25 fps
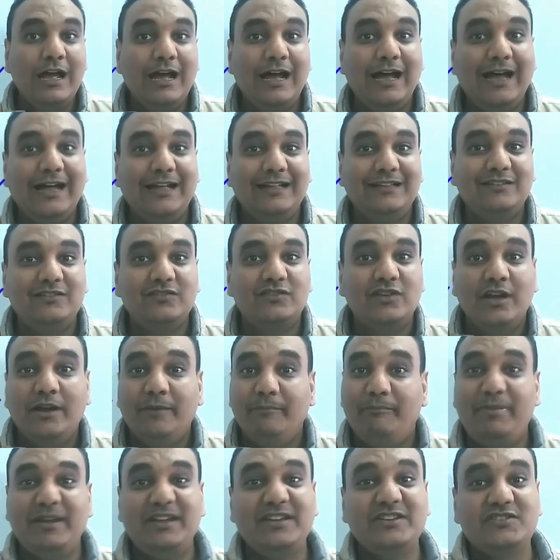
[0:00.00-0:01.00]
and
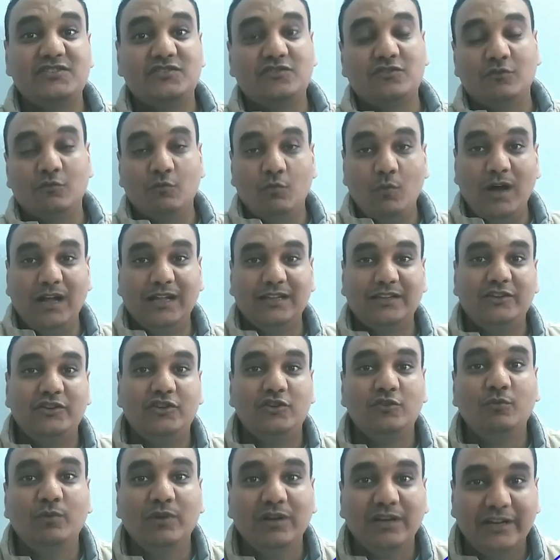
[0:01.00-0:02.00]
based on what
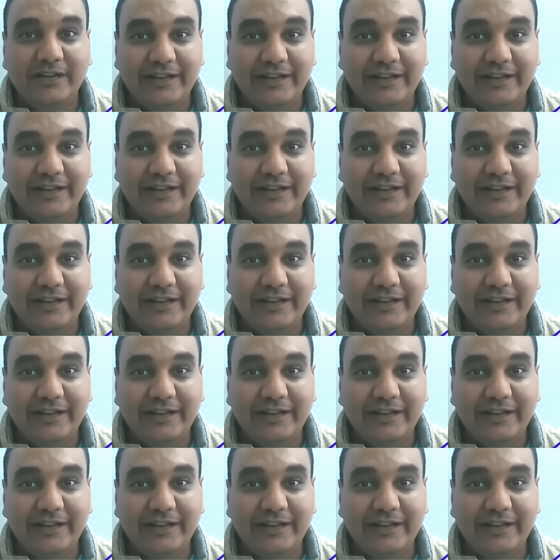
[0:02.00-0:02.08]
you will